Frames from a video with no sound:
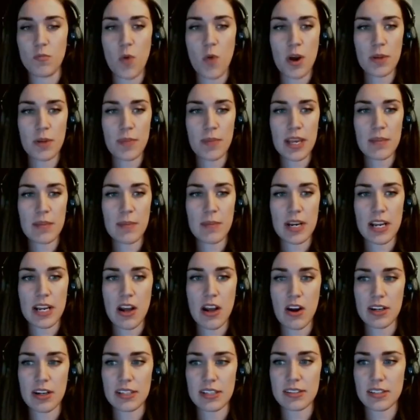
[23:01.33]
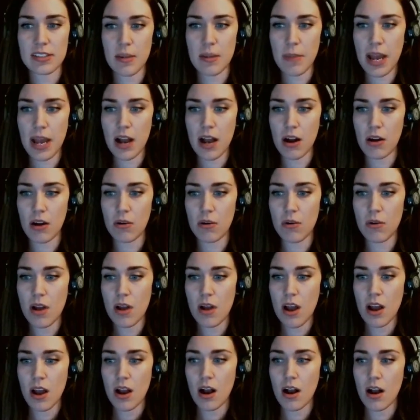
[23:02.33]
want to make money on it somehow.
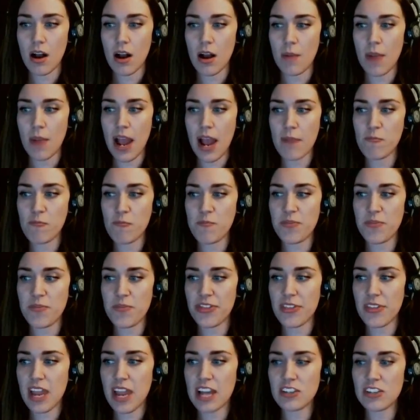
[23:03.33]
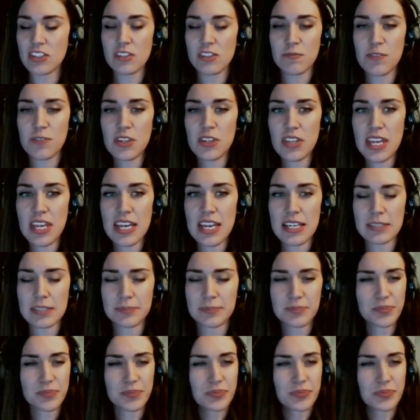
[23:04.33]
Um, I I just feel like